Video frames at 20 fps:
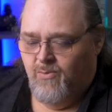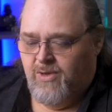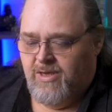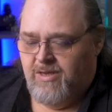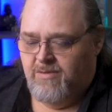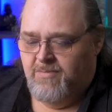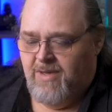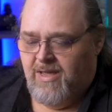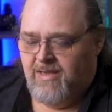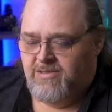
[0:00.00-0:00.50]
We
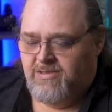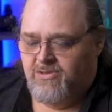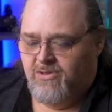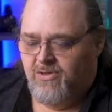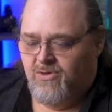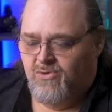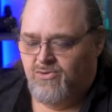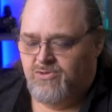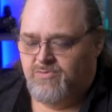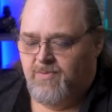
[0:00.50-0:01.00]
can match
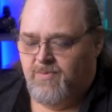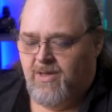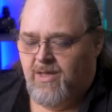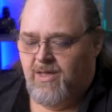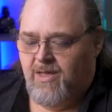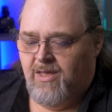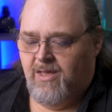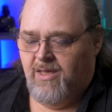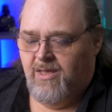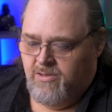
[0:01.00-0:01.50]
those
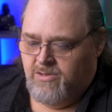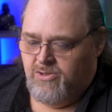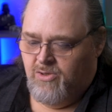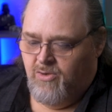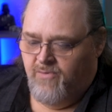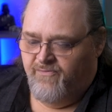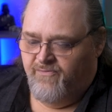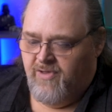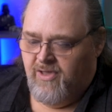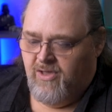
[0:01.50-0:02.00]
by,
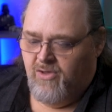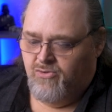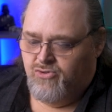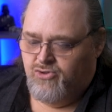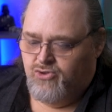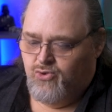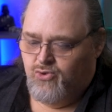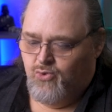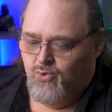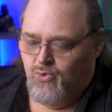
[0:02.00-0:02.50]
so if I go
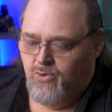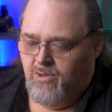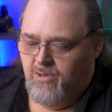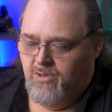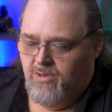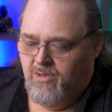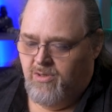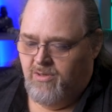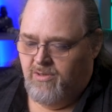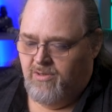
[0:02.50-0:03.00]

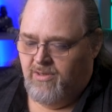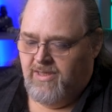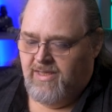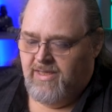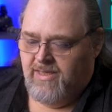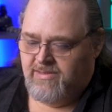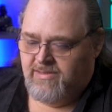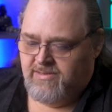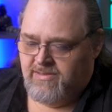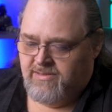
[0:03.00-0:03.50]
tool
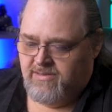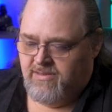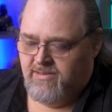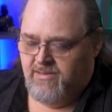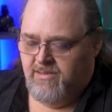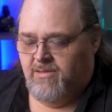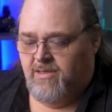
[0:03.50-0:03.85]
list.